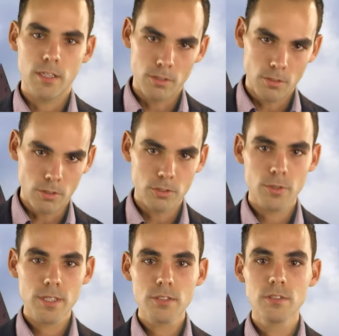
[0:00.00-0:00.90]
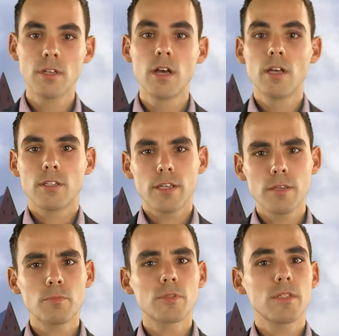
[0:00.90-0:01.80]
In contrast, the
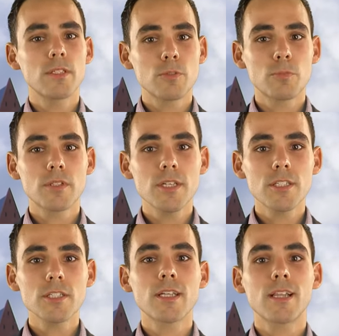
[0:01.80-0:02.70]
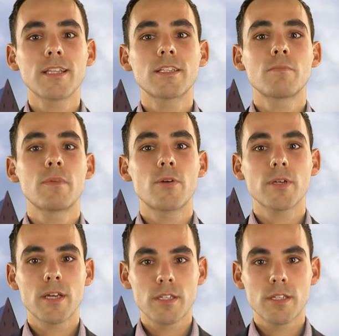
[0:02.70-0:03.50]
interpretation that Latin America